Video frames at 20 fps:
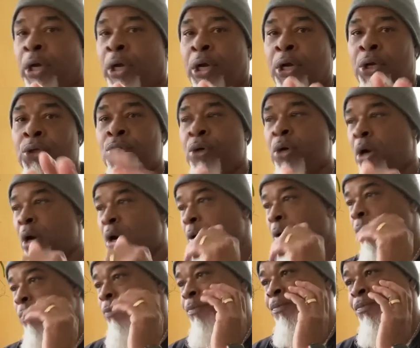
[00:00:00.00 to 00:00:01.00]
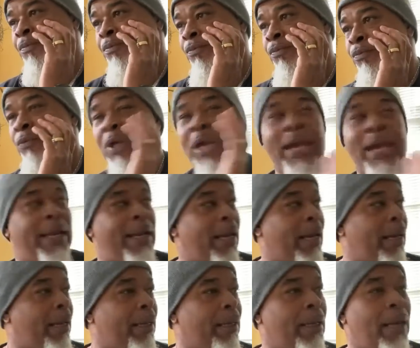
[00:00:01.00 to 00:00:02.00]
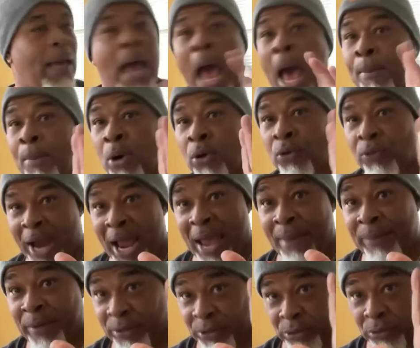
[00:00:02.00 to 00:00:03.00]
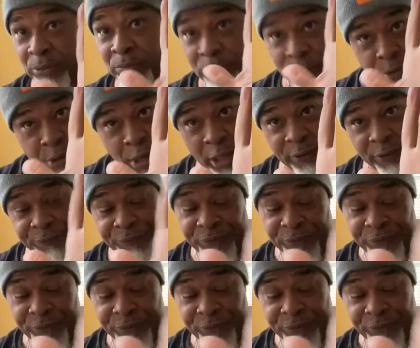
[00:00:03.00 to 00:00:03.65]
Here you go. And I'm going to grab it. Another